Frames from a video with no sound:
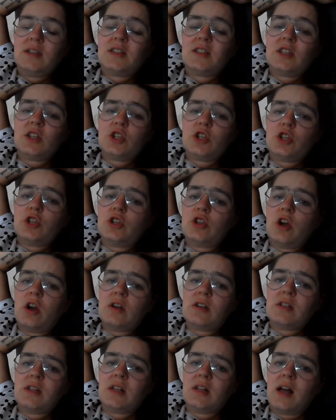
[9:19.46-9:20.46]
it's such a
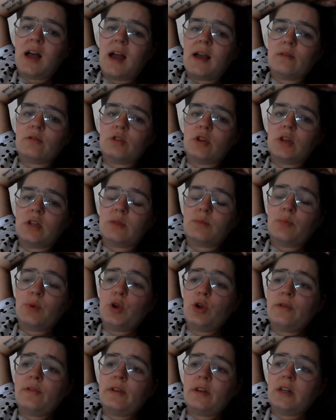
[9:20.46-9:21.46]
nice little house. Like, it's
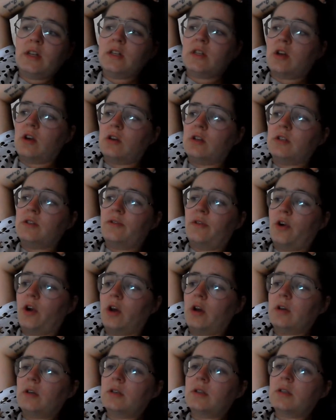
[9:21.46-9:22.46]
perfectly sized
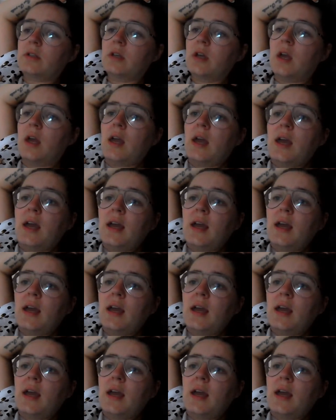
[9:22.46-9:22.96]
for us.